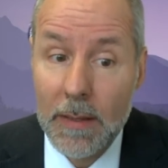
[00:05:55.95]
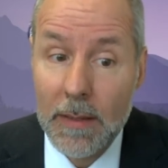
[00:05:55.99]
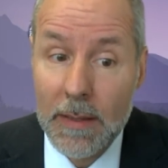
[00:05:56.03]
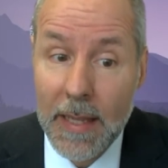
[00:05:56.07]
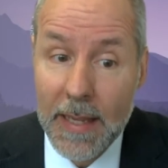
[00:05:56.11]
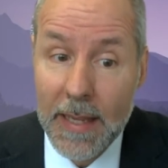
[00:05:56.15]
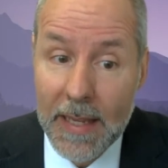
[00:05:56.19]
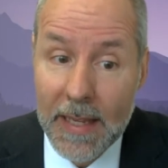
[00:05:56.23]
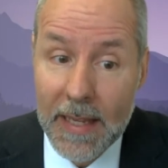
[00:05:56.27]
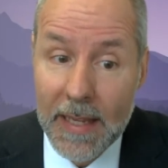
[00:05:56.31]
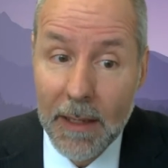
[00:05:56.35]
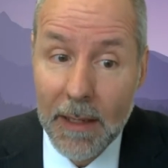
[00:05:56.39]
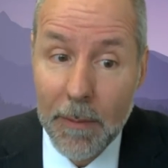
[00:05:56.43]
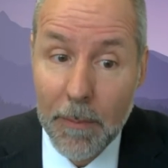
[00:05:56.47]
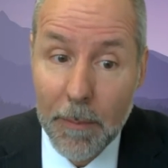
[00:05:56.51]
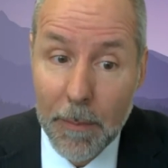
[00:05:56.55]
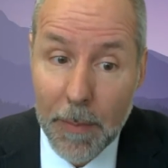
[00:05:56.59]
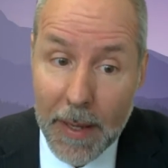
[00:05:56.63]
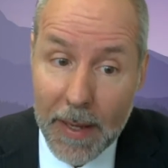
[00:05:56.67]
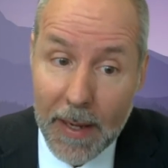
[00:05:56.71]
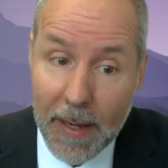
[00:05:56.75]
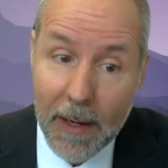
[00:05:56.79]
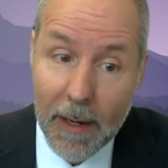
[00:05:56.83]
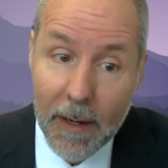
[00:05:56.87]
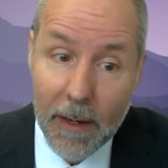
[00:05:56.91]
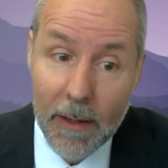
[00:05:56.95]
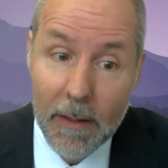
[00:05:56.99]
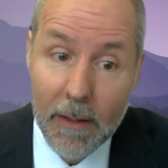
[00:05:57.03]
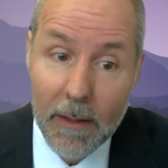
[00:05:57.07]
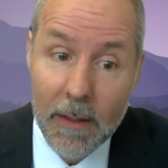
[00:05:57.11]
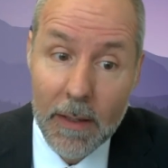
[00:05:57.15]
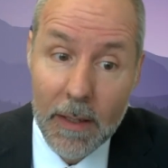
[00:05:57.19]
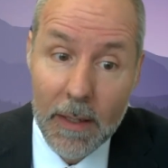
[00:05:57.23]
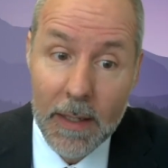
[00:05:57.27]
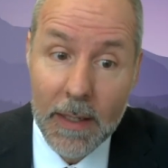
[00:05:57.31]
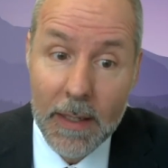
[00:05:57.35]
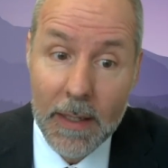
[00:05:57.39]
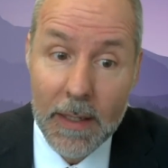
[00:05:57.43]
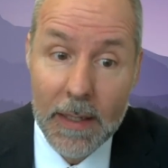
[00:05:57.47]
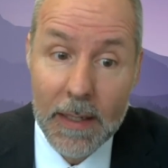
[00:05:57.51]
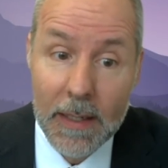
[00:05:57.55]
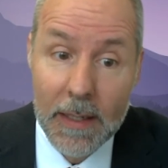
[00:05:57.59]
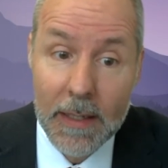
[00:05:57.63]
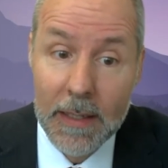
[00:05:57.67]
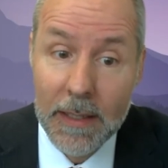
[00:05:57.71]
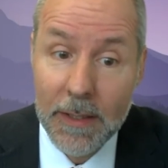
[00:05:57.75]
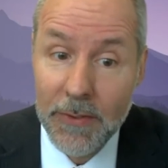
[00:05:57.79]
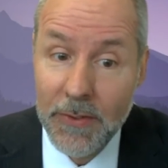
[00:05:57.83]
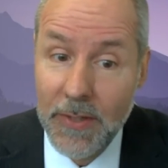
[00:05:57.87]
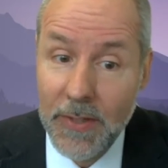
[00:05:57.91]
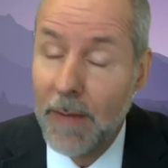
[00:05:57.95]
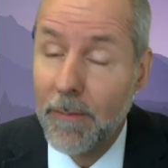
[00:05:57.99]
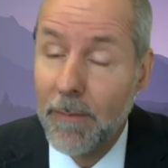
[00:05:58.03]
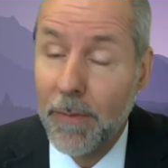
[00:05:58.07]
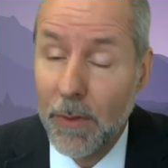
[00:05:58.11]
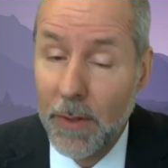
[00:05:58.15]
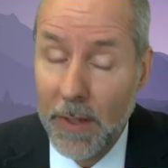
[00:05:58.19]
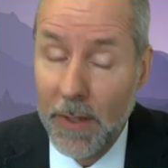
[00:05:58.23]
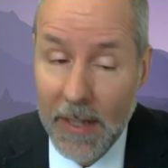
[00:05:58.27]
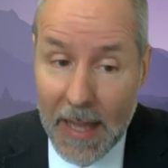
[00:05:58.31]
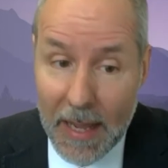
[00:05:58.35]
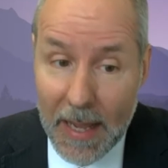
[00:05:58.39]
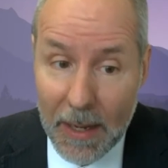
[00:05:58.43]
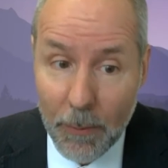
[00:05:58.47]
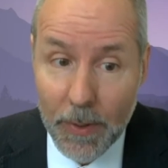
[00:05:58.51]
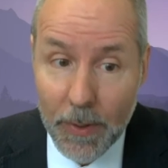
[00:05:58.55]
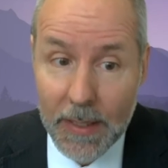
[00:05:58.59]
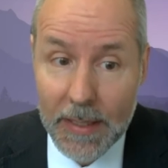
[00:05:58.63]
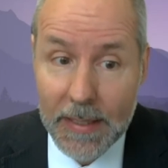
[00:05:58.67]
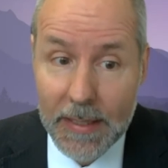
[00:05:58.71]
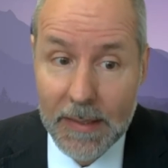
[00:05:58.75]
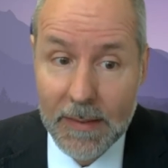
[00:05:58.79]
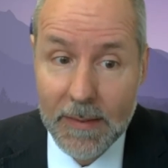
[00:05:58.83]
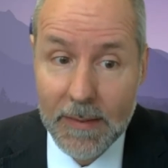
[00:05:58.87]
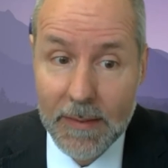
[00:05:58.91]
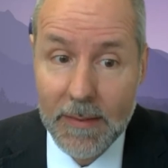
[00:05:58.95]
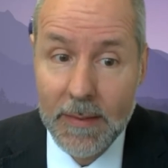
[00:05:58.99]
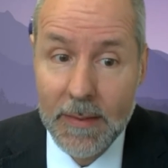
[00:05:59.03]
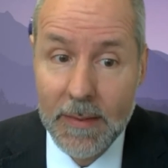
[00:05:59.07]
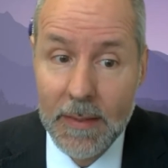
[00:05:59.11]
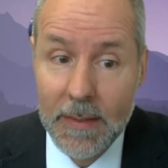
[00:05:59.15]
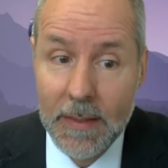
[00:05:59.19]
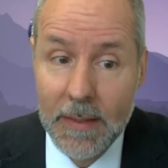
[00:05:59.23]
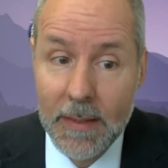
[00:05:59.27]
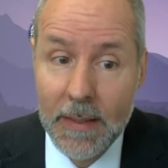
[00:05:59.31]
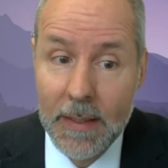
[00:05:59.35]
laying bare shameful inequities.